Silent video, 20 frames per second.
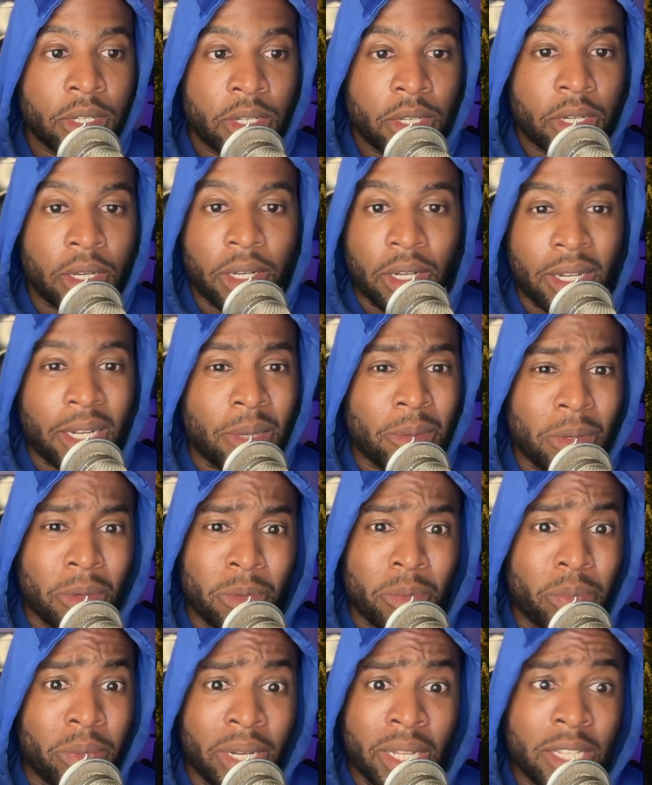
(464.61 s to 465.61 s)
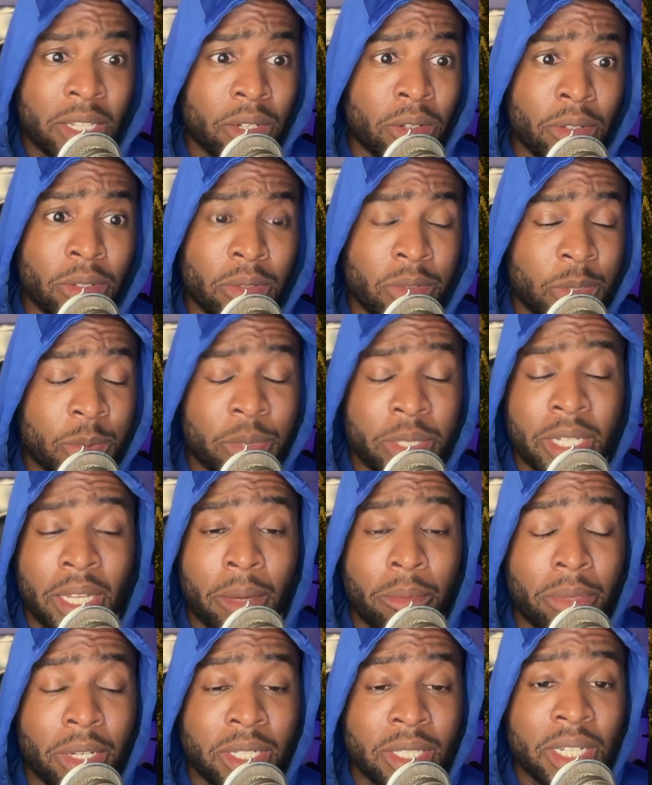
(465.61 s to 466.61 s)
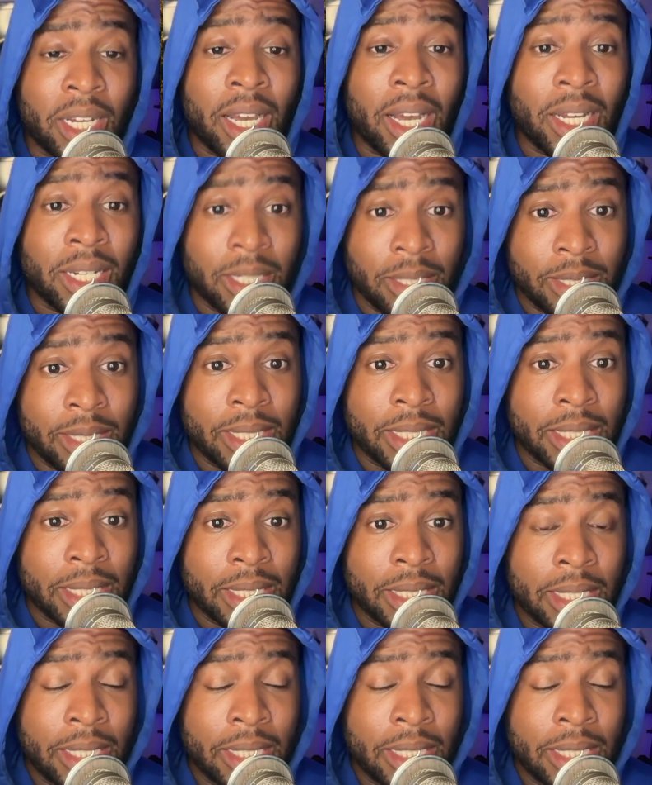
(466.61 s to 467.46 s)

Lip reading: I probably don't even spend that much, honestly,